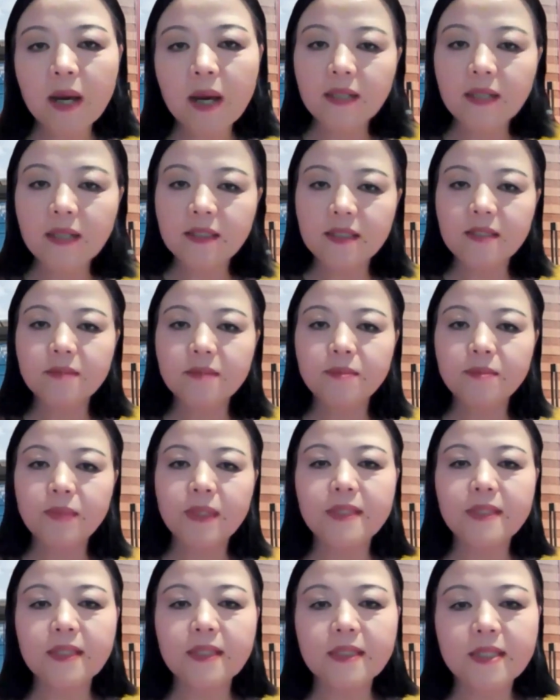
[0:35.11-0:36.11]
past,
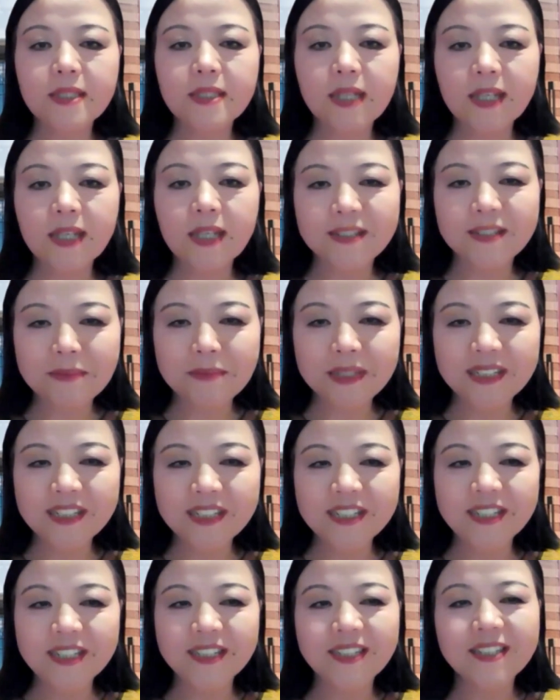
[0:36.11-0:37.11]
present, and
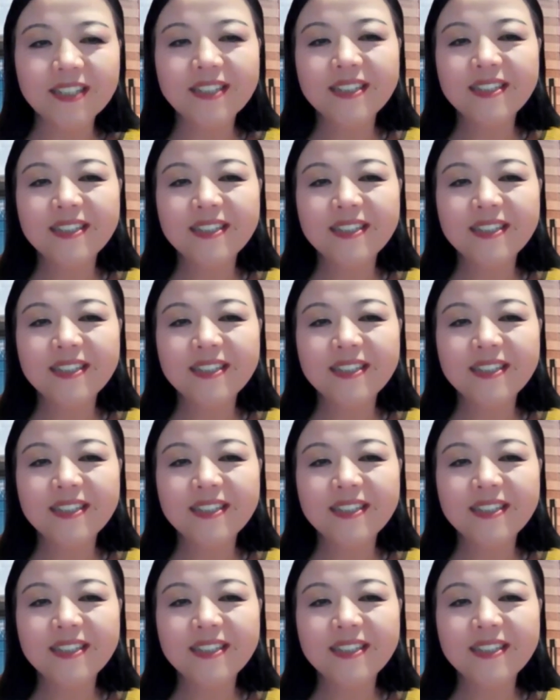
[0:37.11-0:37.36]
emerging.